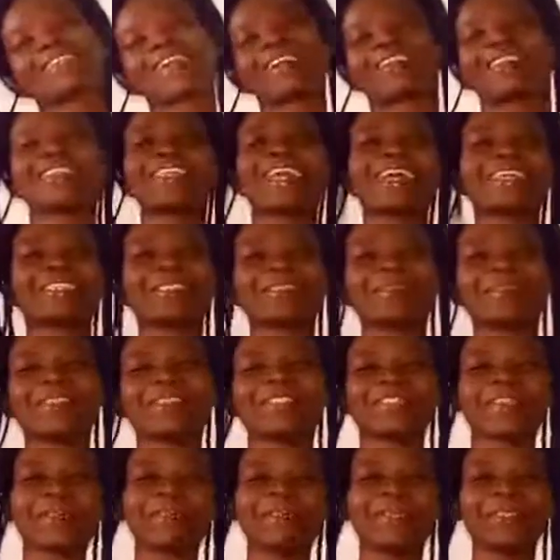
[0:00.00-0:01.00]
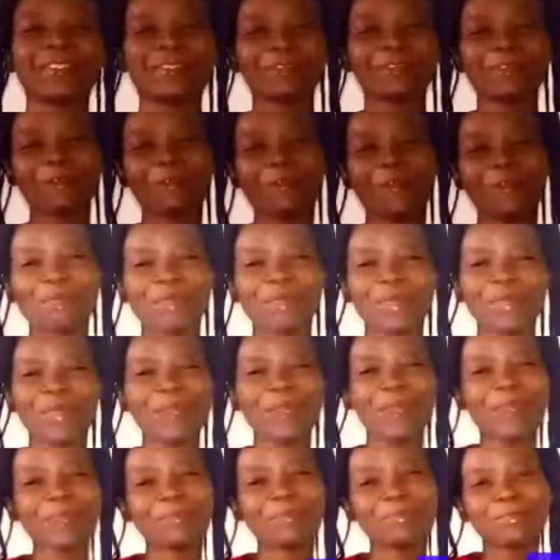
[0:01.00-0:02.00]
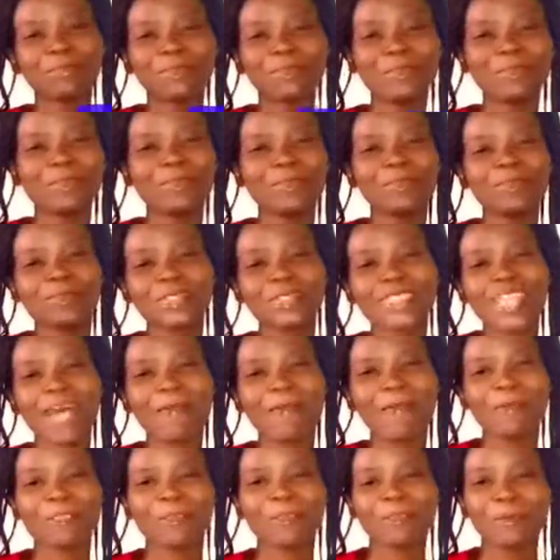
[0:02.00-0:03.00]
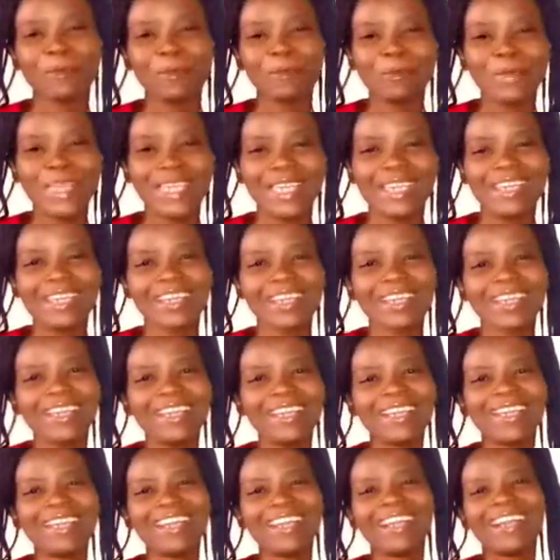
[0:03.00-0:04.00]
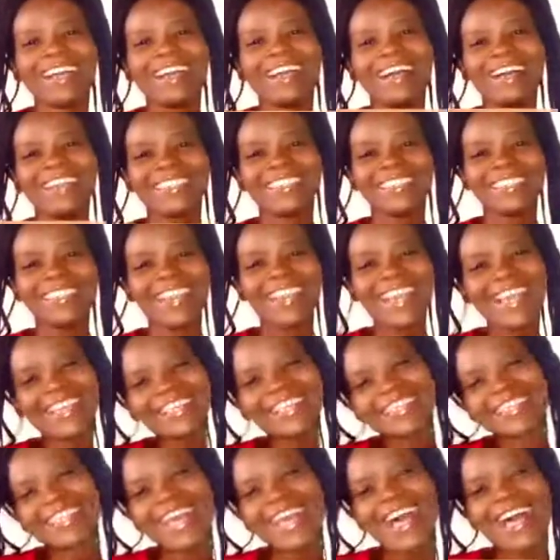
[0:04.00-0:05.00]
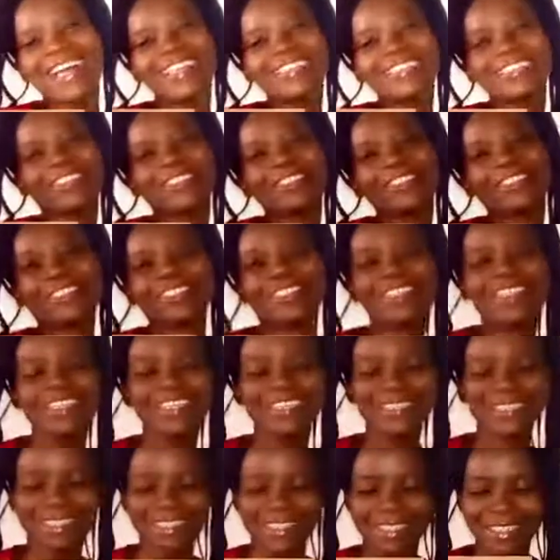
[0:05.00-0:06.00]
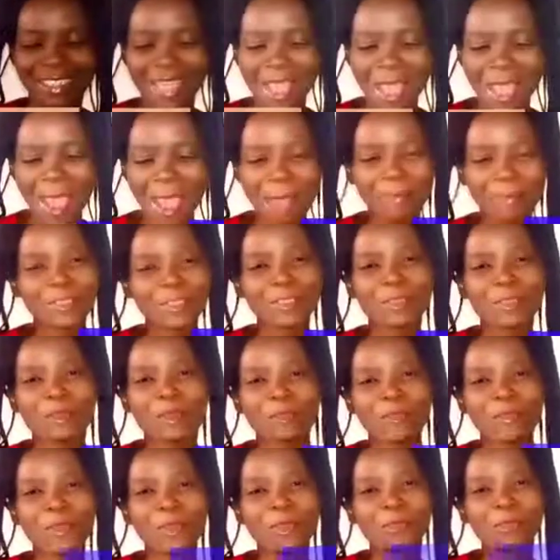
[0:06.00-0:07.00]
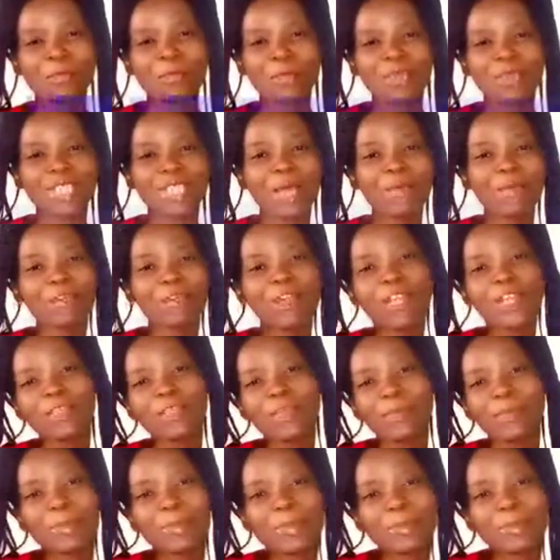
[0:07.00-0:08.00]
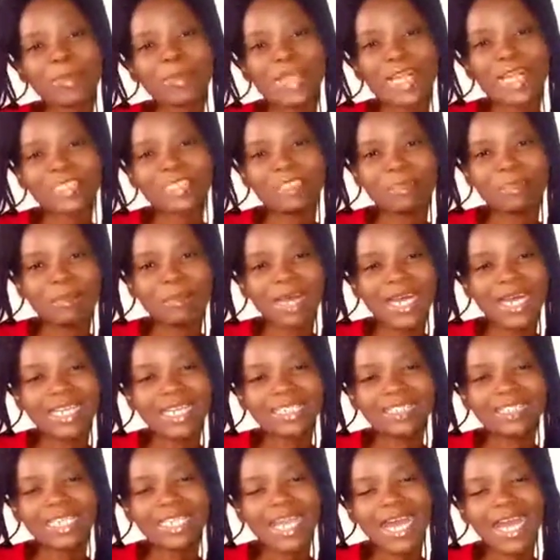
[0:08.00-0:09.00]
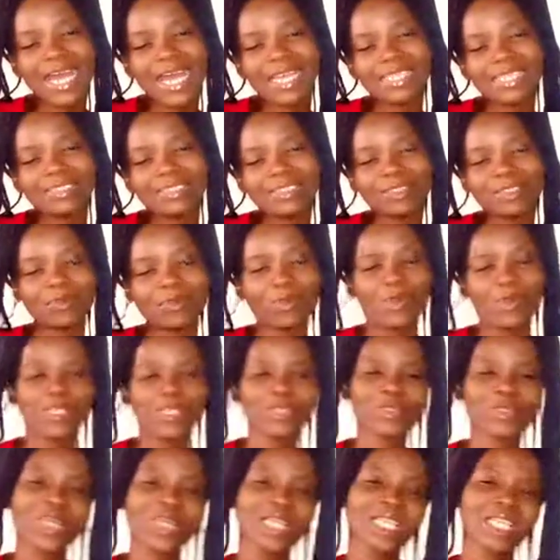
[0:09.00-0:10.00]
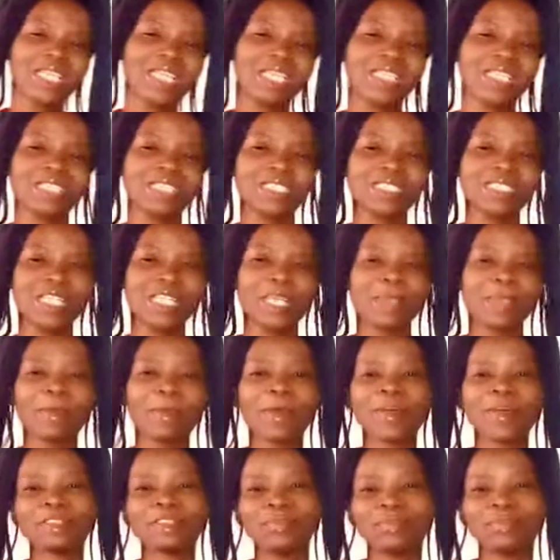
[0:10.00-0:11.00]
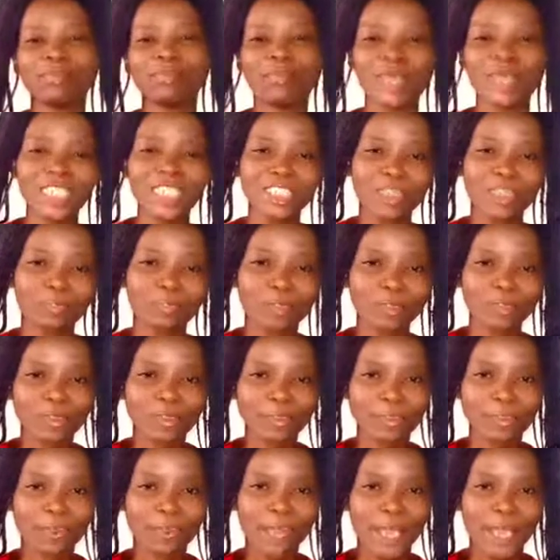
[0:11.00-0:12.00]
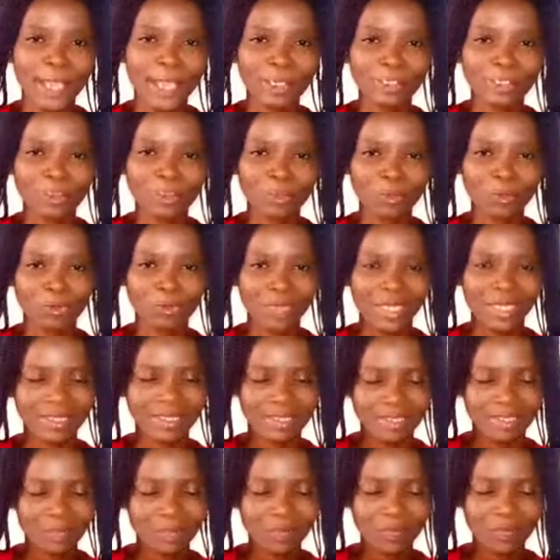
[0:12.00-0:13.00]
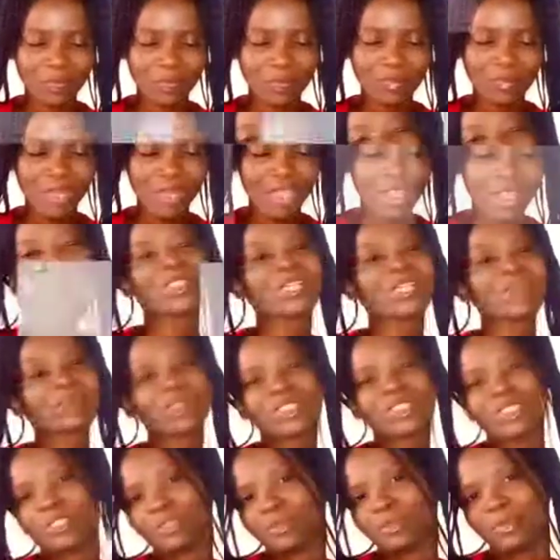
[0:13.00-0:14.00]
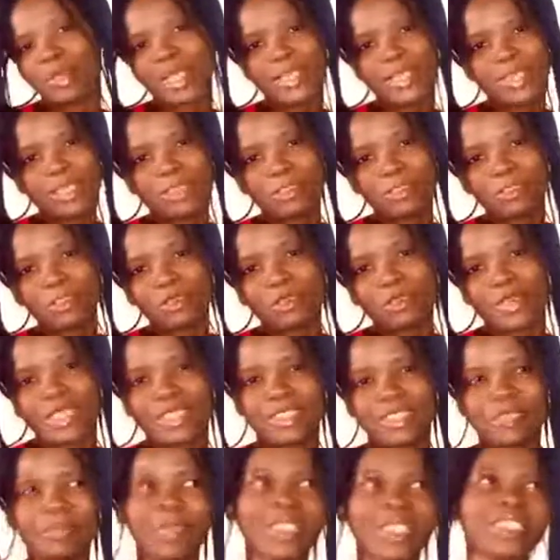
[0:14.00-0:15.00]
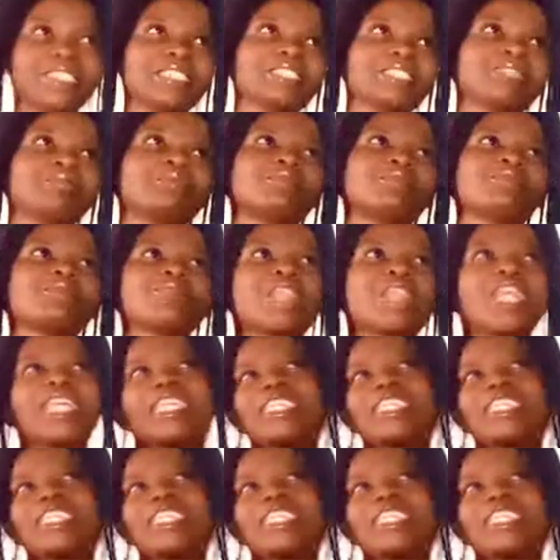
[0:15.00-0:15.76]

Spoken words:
to another sweet episode of Beyond Books. How was your week? Yes, and on today's episode of Beyond Books, I'm following your popular demand and we are talking about the best books for extroverts. It's such a wonderful thing to be an extrovert. Imagine